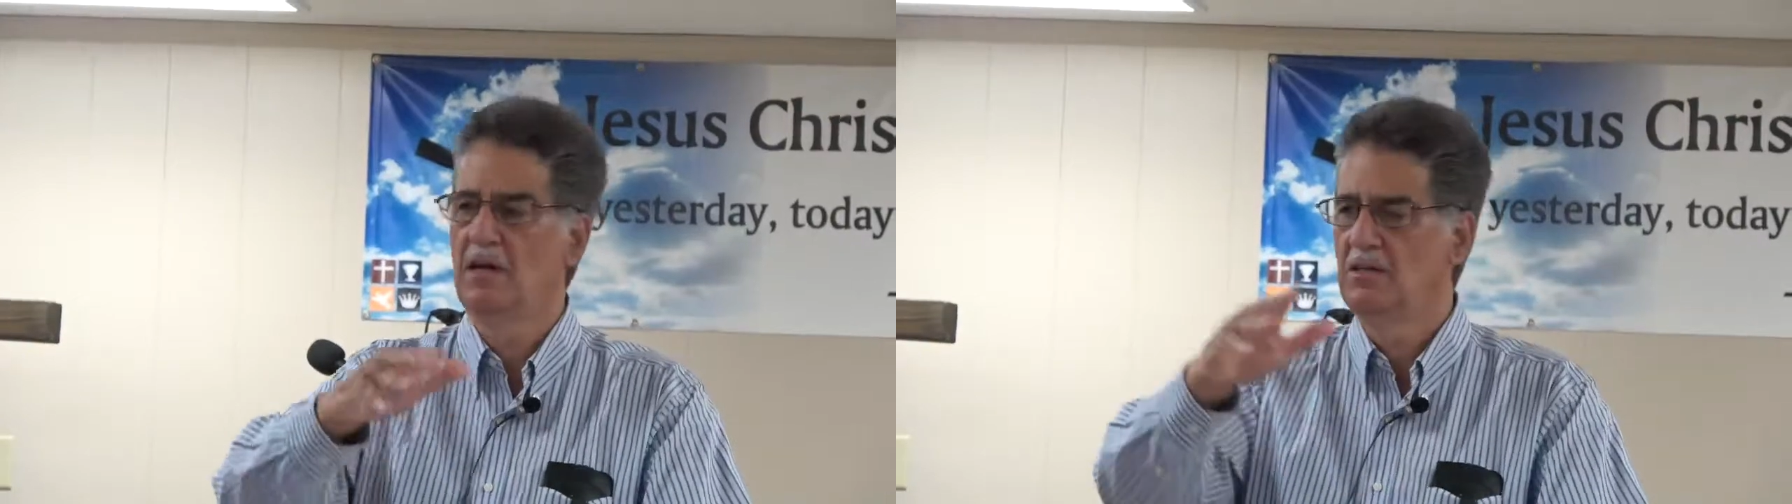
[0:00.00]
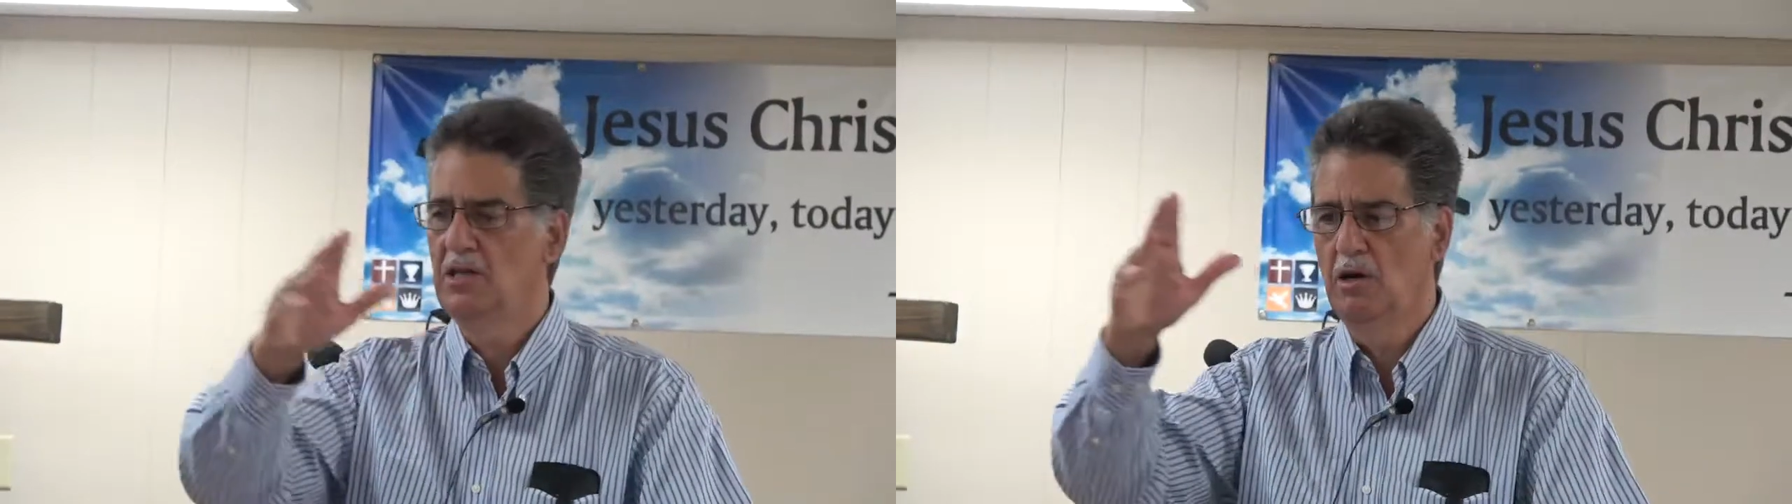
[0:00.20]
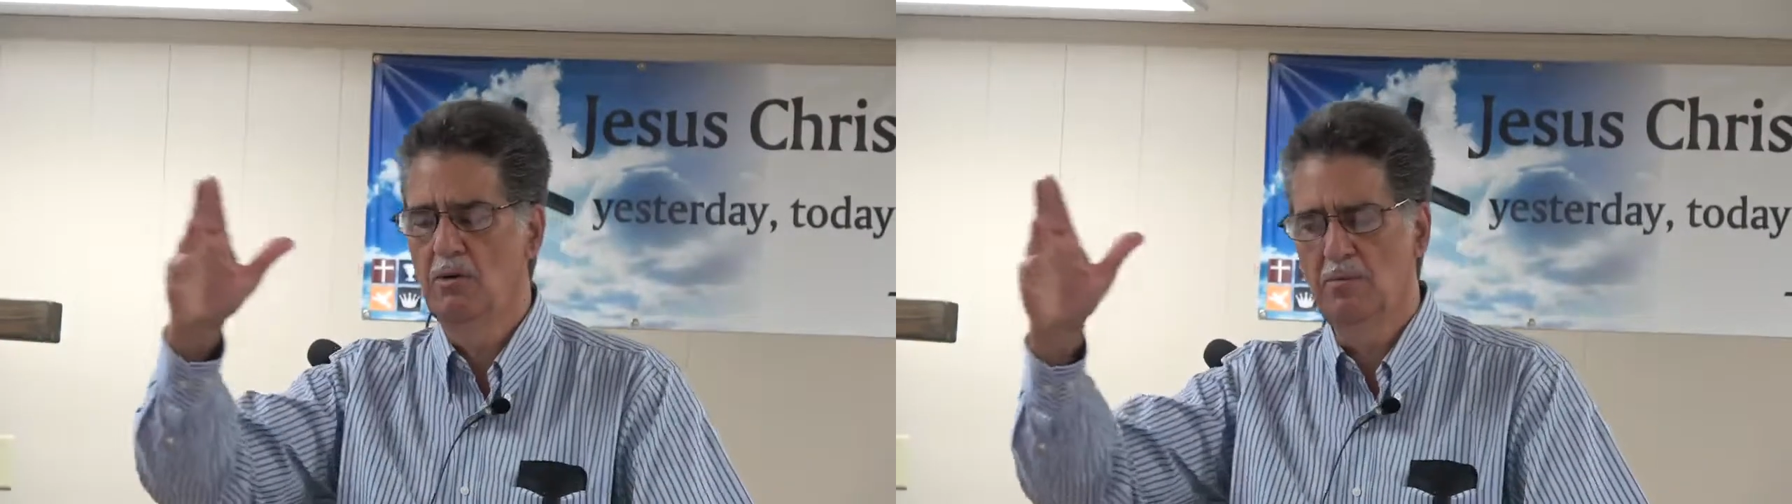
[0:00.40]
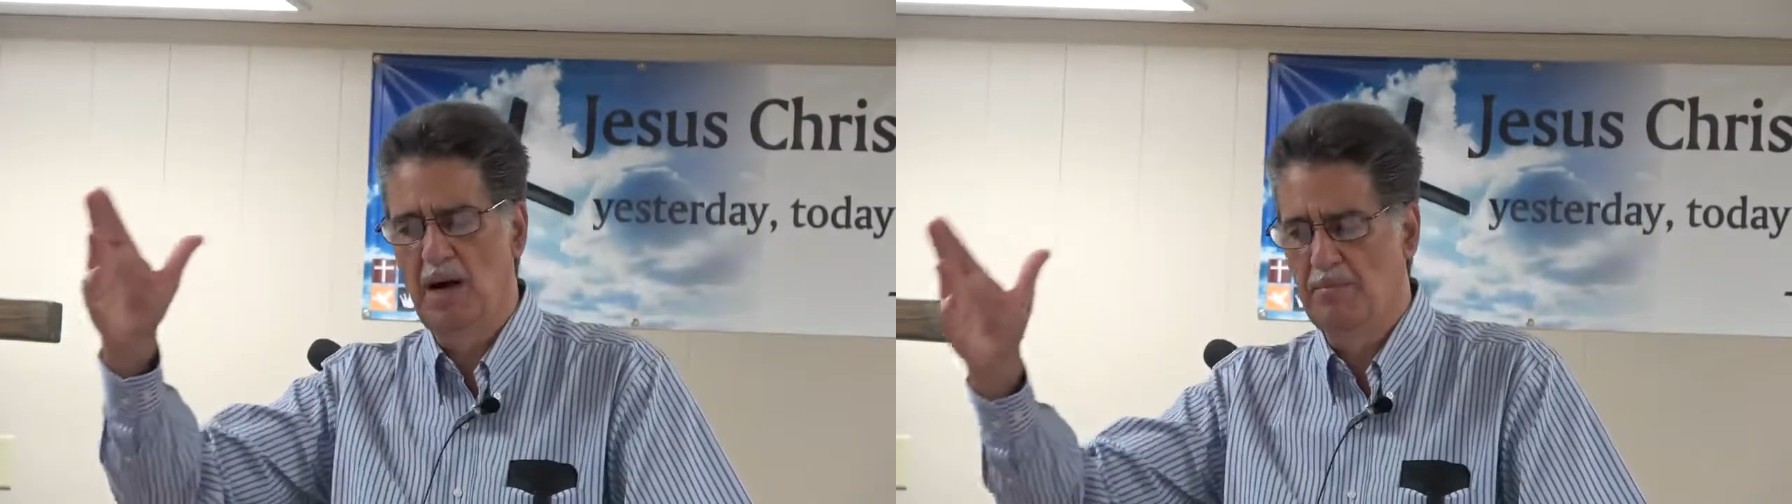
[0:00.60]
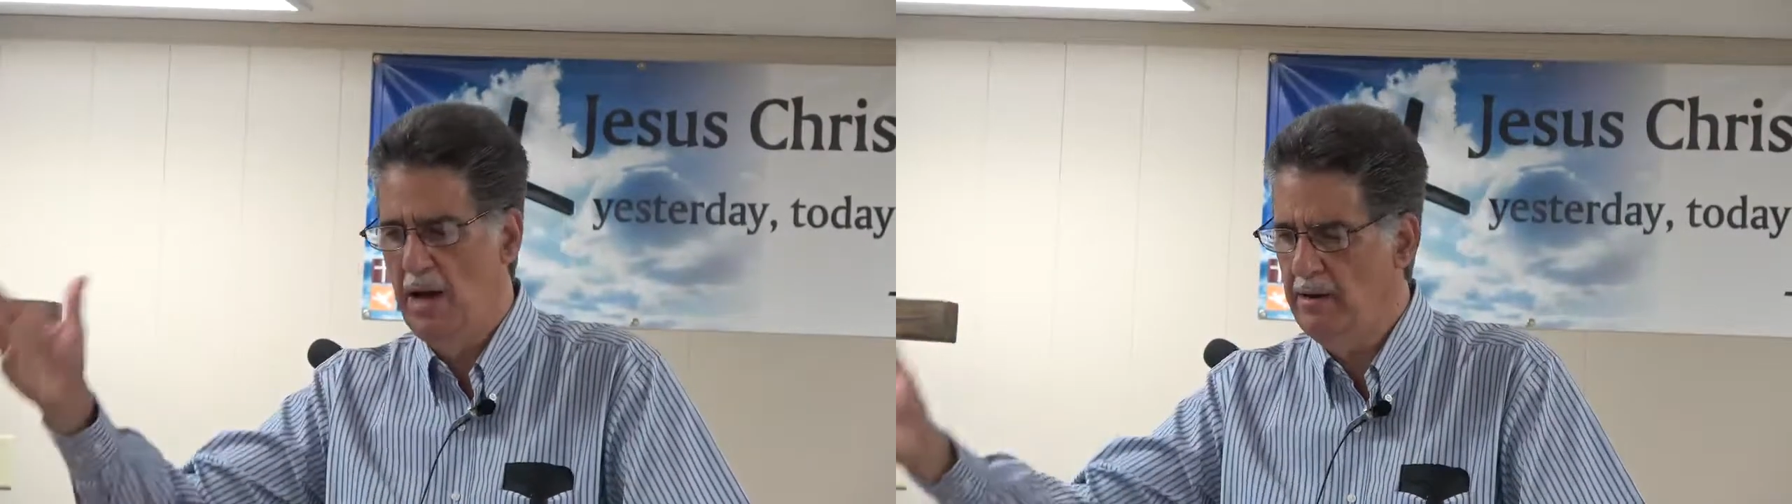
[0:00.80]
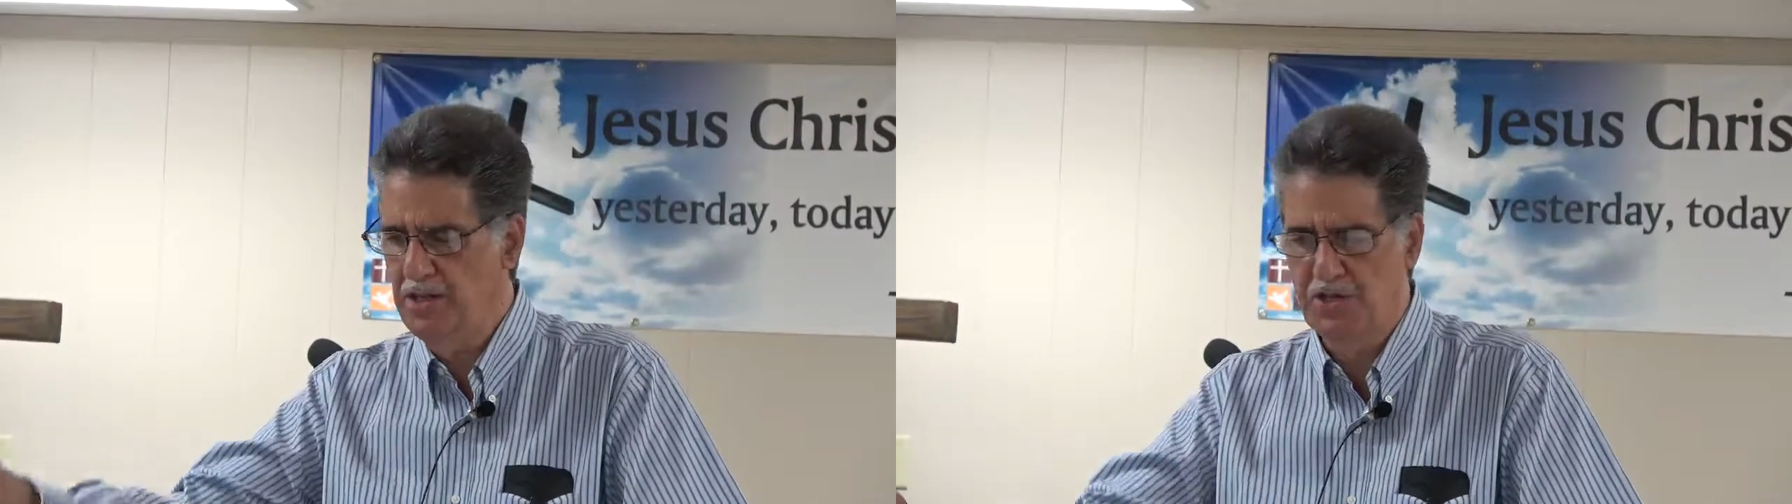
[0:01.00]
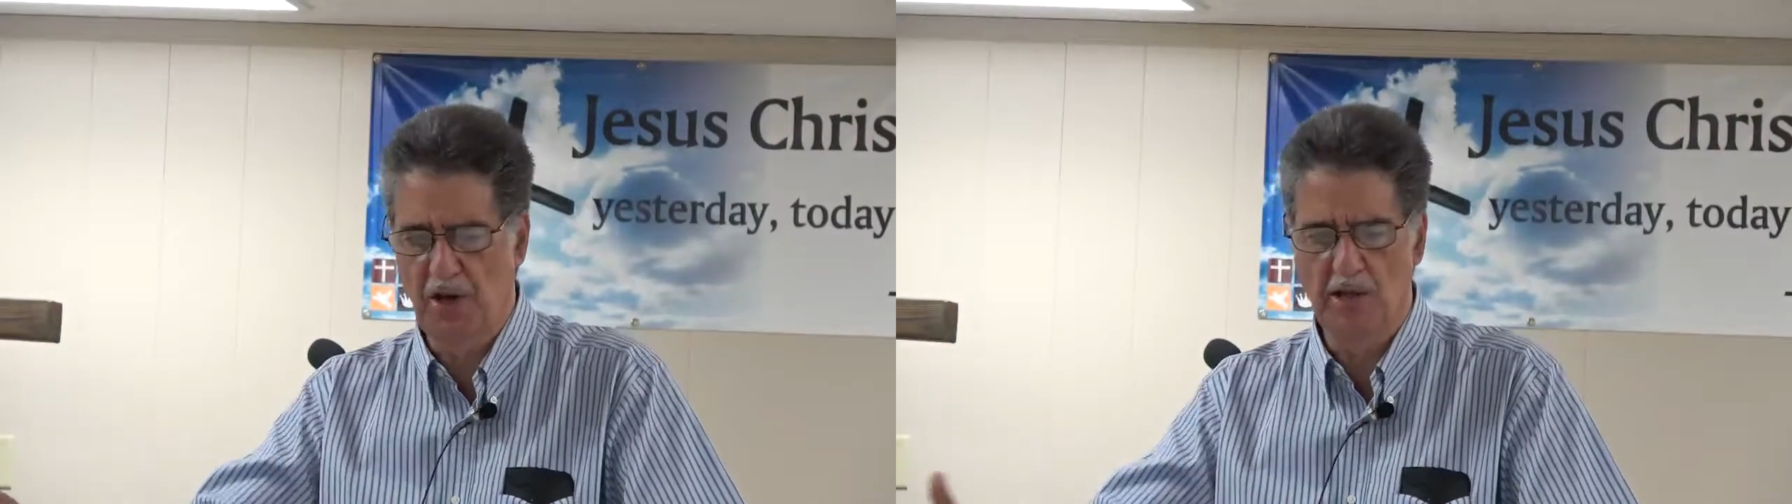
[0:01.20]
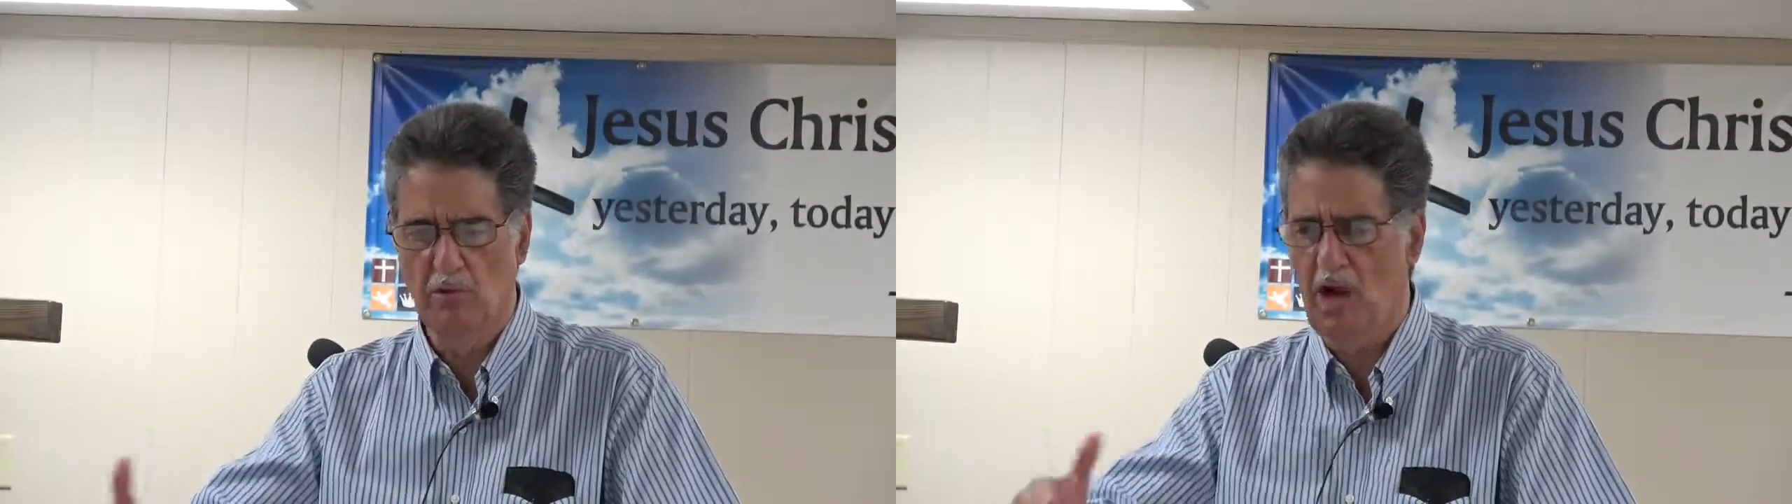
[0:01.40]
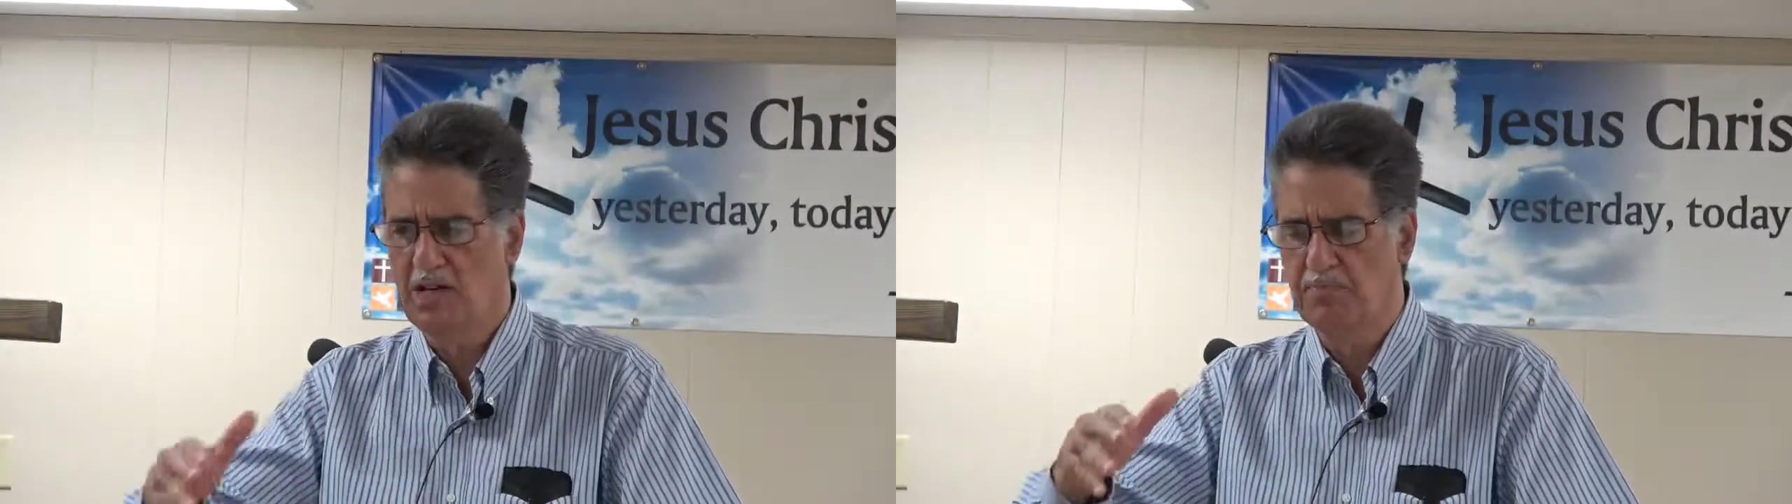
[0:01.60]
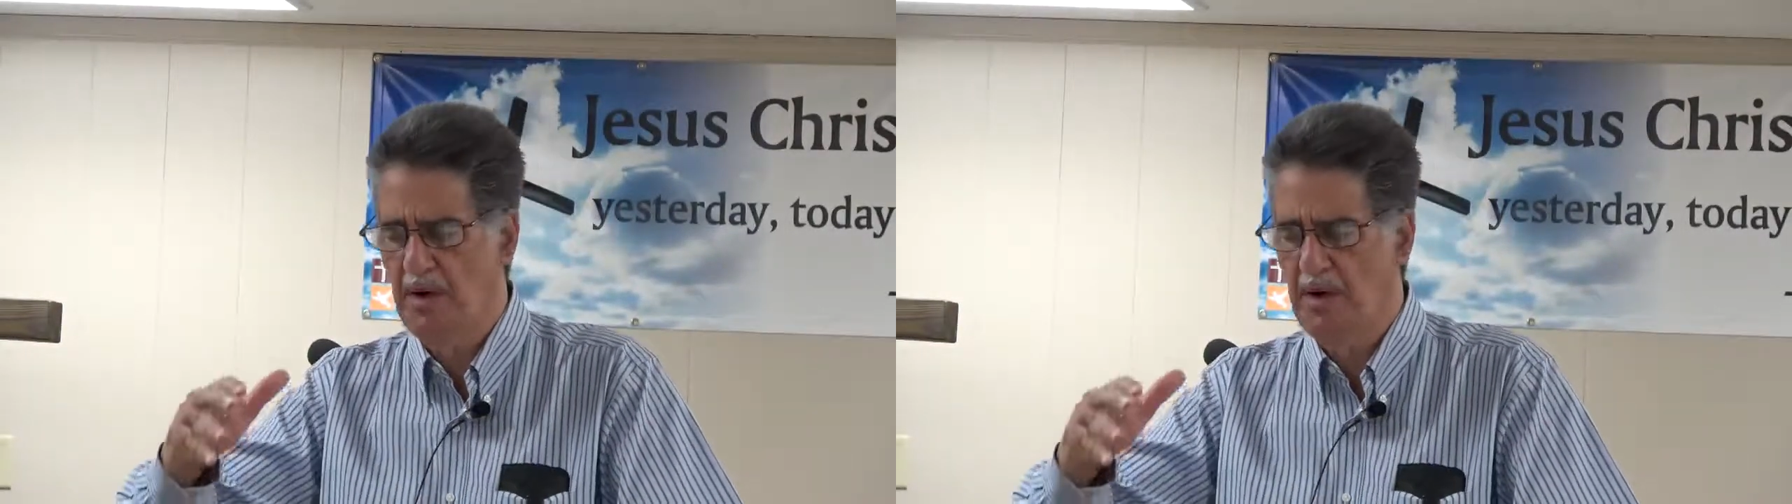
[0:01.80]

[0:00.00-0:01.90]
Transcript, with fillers: you know, my marriage is on the rocks,